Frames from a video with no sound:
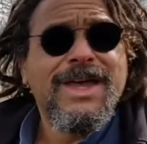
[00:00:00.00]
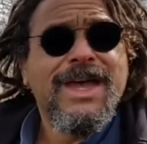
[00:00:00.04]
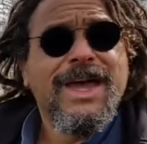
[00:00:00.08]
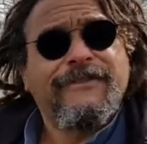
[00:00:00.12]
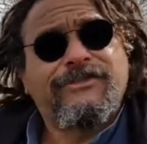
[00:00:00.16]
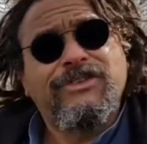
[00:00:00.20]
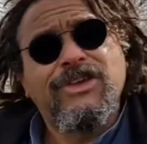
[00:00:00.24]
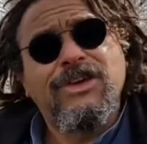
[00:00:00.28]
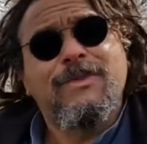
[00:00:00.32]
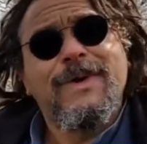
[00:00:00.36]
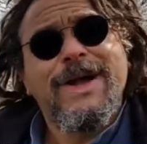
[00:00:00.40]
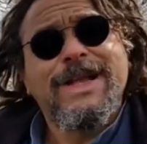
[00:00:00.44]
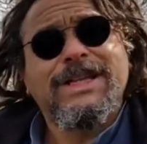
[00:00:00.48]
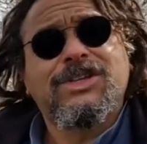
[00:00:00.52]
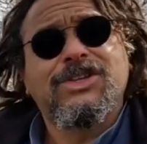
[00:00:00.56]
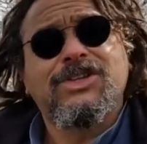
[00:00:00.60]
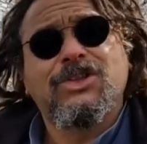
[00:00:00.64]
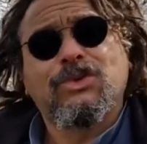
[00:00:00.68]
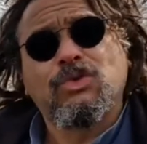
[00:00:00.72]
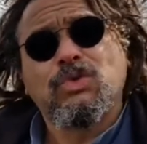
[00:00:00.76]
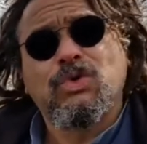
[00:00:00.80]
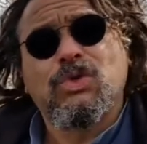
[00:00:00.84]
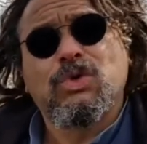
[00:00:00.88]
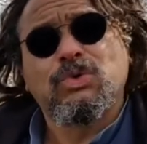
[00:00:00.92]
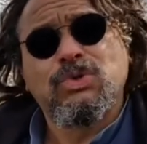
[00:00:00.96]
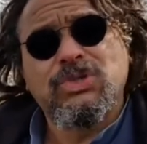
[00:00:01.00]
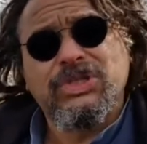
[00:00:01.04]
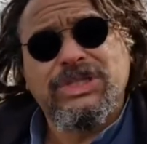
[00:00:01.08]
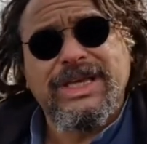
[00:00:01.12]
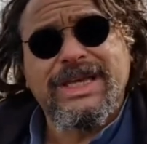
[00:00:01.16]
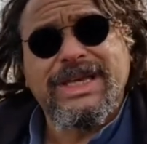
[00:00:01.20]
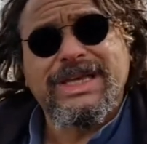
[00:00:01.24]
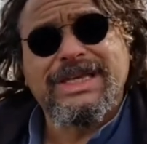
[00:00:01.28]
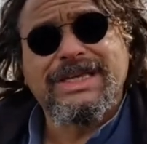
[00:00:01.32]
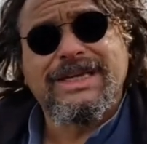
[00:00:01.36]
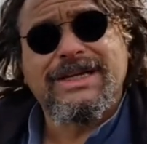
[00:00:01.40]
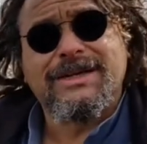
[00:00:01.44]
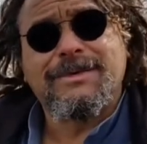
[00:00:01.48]
if you went to the local
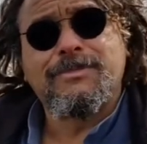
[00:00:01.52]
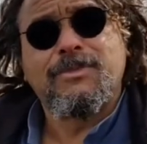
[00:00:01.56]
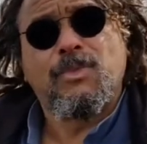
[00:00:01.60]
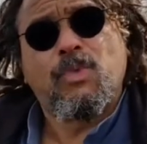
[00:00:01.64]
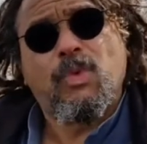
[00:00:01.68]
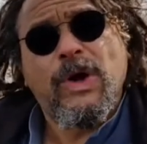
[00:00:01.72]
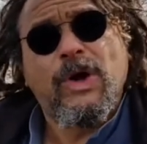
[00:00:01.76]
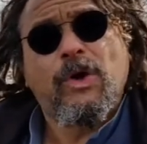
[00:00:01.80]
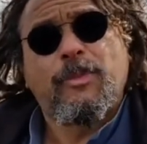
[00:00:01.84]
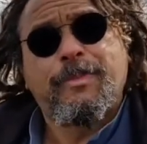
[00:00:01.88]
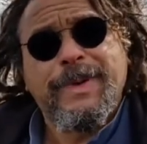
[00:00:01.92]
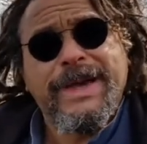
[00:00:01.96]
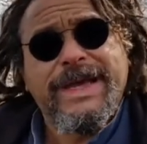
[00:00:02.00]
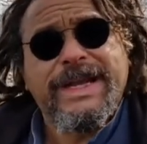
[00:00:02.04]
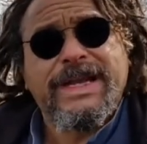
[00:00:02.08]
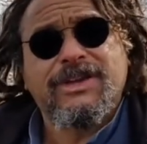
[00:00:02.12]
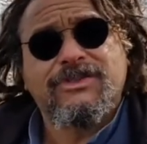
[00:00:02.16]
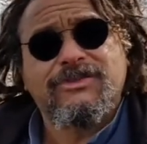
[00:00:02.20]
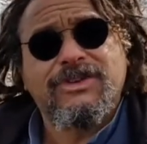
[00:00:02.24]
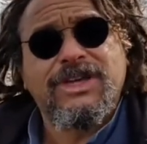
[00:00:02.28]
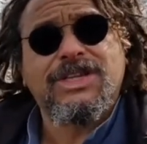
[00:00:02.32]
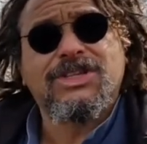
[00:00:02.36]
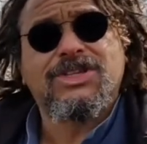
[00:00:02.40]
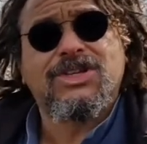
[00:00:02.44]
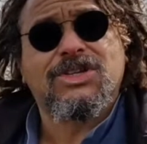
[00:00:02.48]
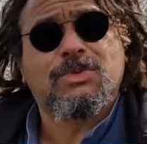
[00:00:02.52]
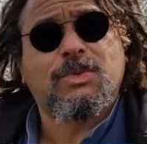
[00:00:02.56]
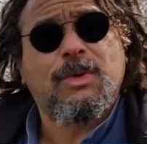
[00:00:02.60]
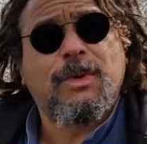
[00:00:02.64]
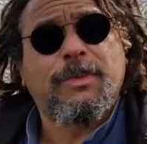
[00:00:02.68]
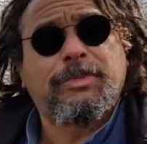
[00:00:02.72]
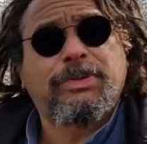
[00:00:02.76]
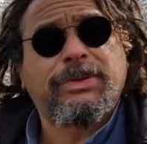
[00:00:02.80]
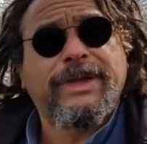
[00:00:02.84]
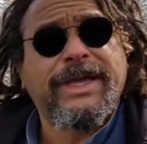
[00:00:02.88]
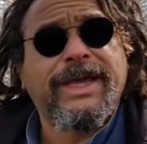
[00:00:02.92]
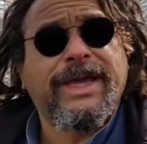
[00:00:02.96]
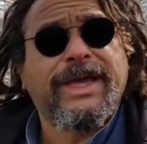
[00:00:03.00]
stadium while Berwick Rangers were
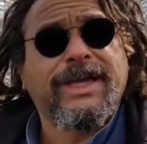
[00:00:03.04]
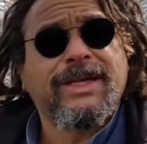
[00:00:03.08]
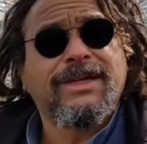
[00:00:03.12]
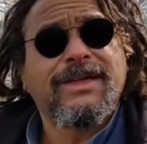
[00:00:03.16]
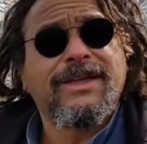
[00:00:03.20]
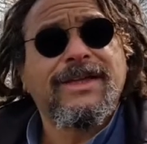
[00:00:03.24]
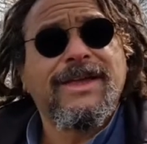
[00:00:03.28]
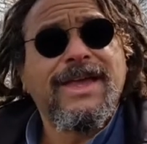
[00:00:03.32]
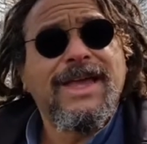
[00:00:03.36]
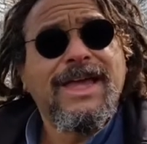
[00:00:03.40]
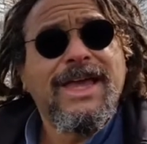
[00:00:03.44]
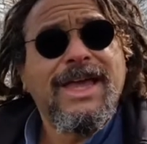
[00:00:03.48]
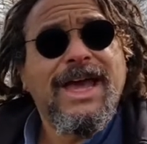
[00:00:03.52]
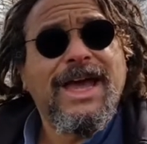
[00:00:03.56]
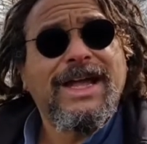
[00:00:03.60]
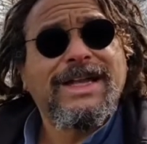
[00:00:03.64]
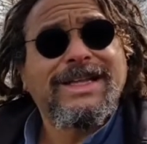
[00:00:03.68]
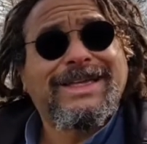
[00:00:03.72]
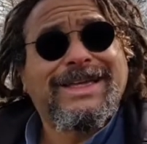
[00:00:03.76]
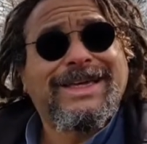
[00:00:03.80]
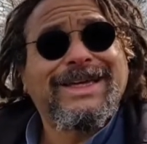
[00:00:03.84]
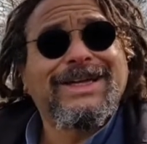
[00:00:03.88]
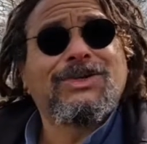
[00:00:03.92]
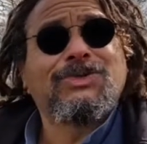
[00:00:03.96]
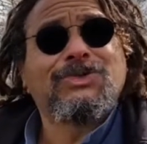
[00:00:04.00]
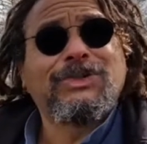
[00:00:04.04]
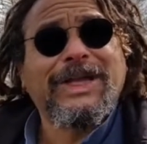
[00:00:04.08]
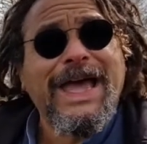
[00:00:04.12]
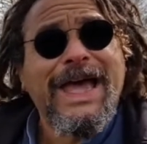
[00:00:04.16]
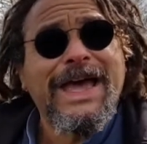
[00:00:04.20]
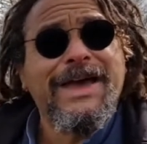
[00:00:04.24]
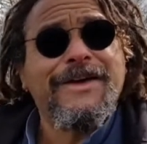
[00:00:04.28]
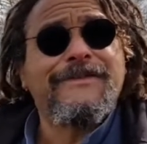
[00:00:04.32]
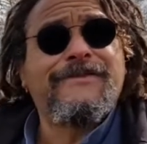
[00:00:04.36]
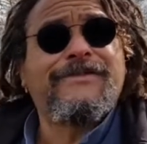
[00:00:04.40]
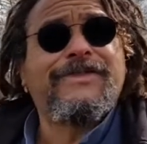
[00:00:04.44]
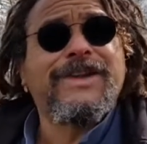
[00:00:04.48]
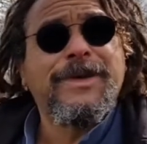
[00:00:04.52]
playing and killed
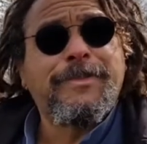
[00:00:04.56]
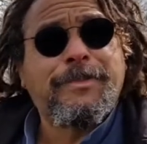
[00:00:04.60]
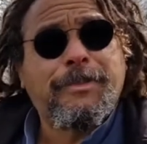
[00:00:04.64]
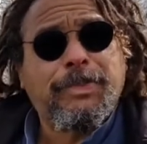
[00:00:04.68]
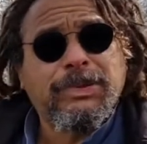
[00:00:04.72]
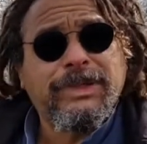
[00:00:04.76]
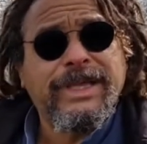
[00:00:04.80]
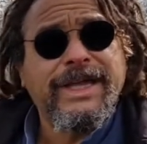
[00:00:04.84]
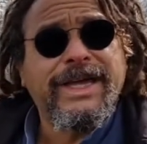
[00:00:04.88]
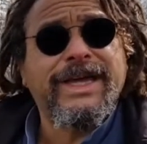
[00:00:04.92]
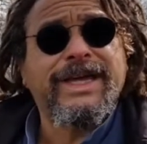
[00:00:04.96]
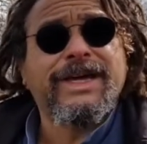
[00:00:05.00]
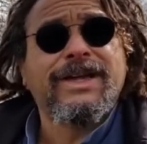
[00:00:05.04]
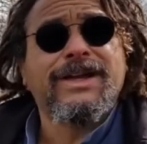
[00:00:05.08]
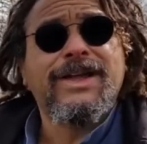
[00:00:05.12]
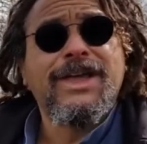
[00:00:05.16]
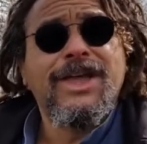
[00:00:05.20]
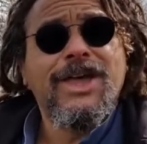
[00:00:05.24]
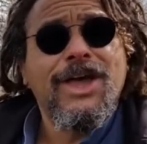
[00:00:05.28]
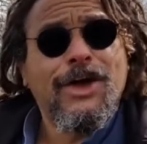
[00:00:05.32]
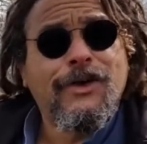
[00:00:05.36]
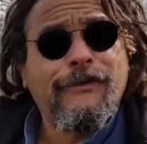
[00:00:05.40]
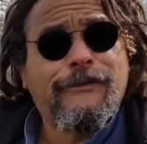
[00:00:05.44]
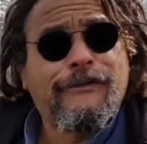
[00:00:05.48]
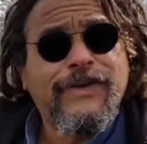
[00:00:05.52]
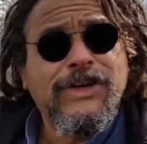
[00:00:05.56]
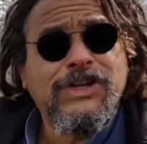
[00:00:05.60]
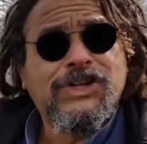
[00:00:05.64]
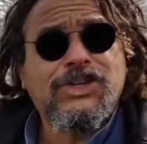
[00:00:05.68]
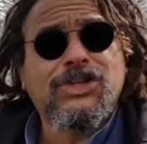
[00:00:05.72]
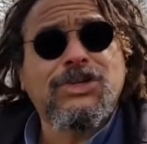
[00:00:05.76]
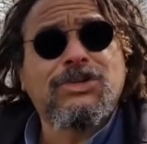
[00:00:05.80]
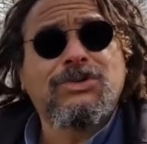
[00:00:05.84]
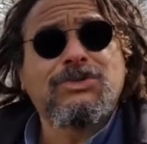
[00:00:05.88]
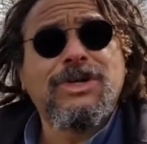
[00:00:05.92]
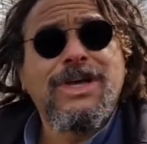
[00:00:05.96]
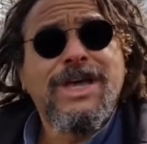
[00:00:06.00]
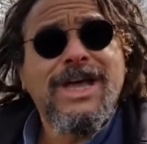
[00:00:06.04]
every player,
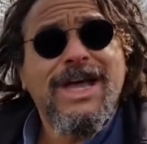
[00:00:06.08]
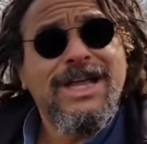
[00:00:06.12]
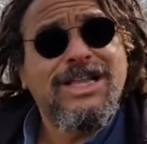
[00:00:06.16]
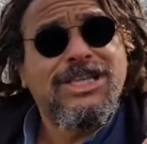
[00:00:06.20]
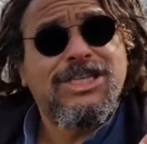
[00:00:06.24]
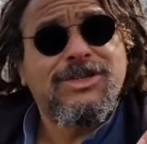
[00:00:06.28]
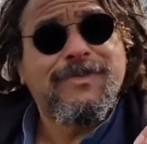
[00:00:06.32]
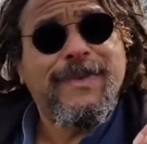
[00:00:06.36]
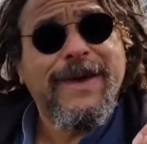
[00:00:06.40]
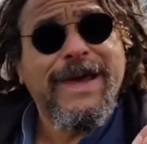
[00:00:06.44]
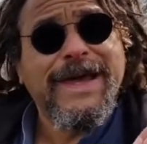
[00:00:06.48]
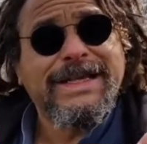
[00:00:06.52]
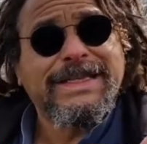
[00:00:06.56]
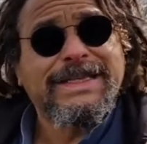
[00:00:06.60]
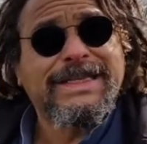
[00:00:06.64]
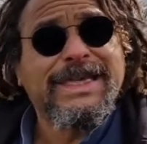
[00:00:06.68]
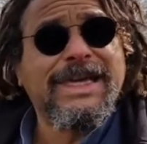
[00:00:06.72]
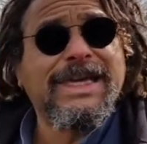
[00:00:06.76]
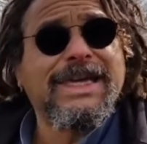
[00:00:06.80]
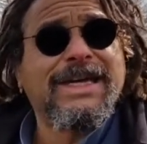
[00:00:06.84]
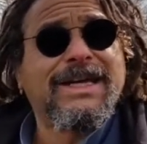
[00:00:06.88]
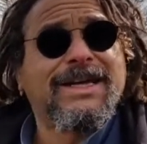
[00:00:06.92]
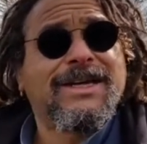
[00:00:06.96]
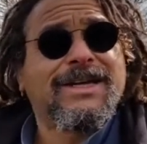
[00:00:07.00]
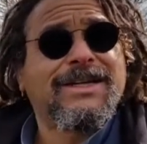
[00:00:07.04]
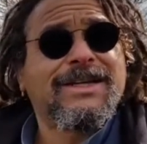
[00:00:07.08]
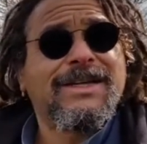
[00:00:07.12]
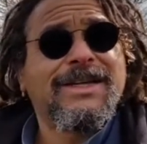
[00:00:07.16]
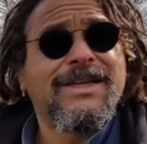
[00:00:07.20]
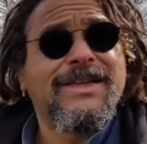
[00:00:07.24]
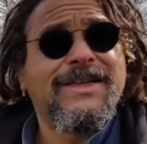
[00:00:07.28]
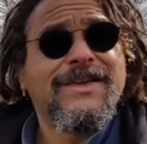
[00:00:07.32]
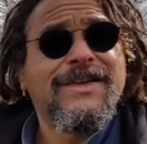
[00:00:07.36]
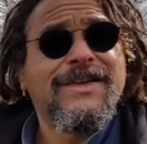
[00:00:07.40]
official and spectator,